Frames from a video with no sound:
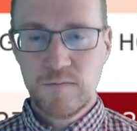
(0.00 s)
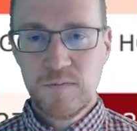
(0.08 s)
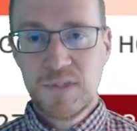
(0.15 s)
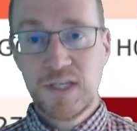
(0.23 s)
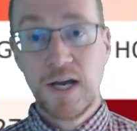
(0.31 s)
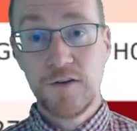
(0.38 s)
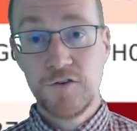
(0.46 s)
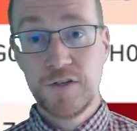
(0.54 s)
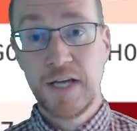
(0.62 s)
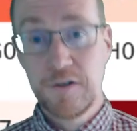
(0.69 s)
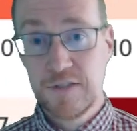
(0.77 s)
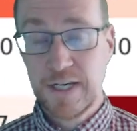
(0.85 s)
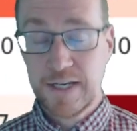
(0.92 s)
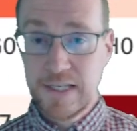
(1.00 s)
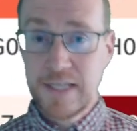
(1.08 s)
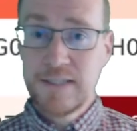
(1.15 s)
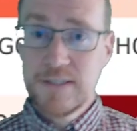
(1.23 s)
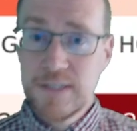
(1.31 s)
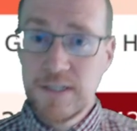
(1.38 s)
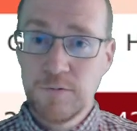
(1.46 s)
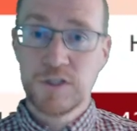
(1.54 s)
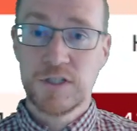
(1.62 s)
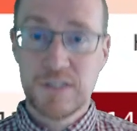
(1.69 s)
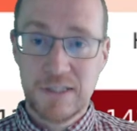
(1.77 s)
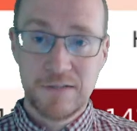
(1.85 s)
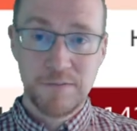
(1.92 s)
nanosecond latency, which
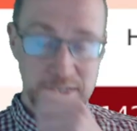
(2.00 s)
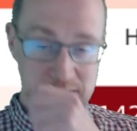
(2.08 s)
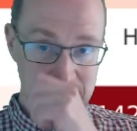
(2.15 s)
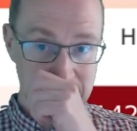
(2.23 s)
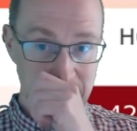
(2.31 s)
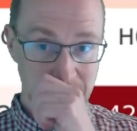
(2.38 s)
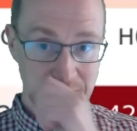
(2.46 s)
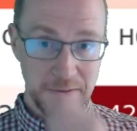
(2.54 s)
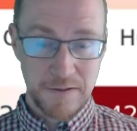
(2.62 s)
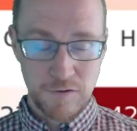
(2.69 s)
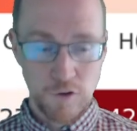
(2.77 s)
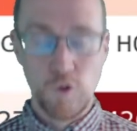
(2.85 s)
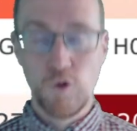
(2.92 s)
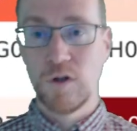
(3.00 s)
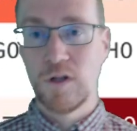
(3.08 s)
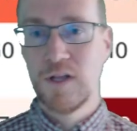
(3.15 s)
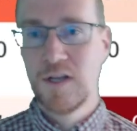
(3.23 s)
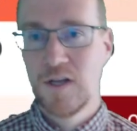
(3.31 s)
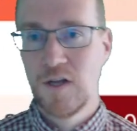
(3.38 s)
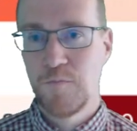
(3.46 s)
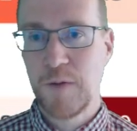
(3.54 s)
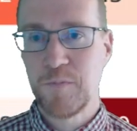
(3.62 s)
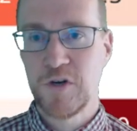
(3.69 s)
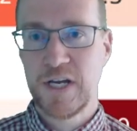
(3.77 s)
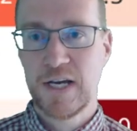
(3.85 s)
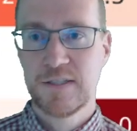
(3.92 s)
is basically your local
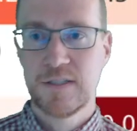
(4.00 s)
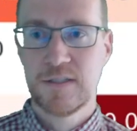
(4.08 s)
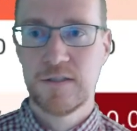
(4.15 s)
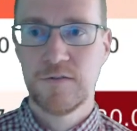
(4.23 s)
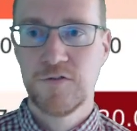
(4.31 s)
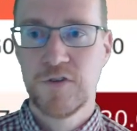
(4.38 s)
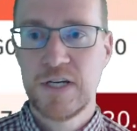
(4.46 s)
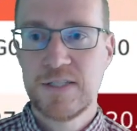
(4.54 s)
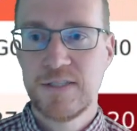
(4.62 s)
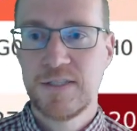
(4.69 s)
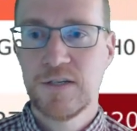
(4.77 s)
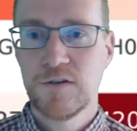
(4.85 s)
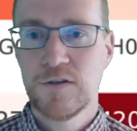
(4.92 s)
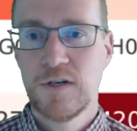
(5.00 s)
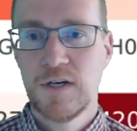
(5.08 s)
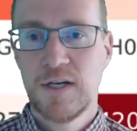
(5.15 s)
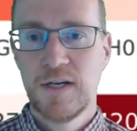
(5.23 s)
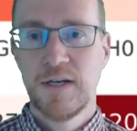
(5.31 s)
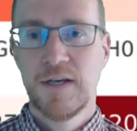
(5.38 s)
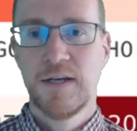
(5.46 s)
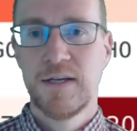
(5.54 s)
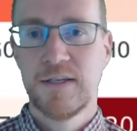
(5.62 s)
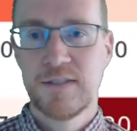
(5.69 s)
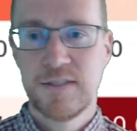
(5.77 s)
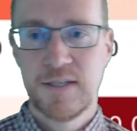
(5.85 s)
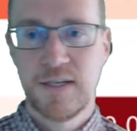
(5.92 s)
memory access. If Grace 0
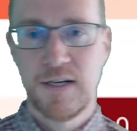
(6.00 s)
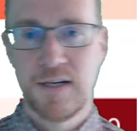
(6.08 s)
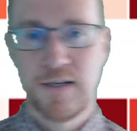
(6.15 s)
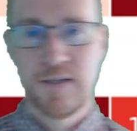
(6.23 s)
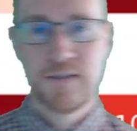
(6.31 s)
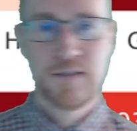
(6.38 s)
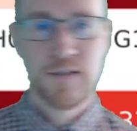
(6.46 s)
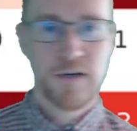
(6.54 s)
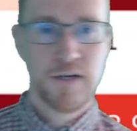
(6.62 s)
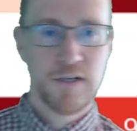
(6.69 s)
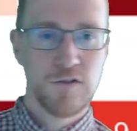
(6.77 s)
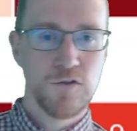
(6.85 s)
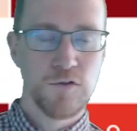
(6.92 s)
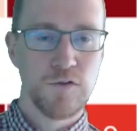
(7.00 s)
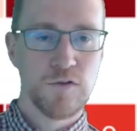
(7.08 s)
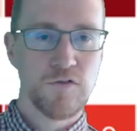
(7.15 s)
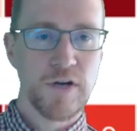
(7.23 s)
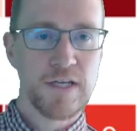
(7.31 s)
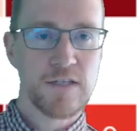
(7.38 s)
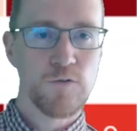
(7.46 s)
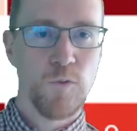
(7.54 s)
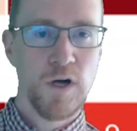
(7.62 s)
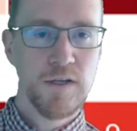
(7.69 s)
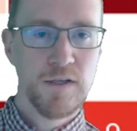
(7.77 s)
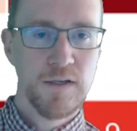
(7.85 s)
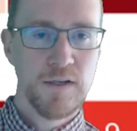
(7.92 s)
is talking to Grace
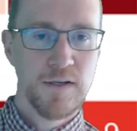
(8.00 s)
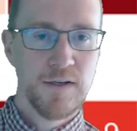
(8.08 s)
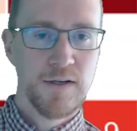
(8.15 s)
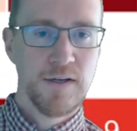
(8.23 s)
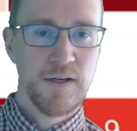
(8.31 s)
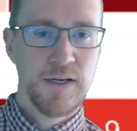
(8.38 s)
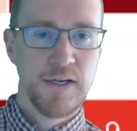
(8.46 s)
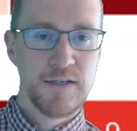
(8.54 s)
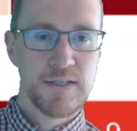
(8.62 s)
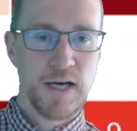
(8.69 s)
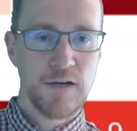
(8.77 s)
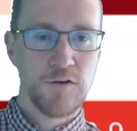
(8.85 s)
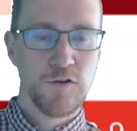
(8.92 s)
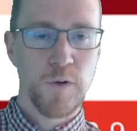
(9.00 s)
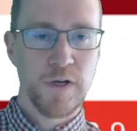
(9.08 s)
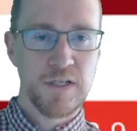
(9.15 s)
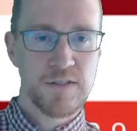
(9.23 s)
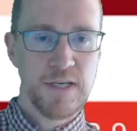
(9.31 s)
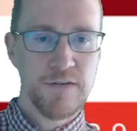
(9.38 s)
1, it is 127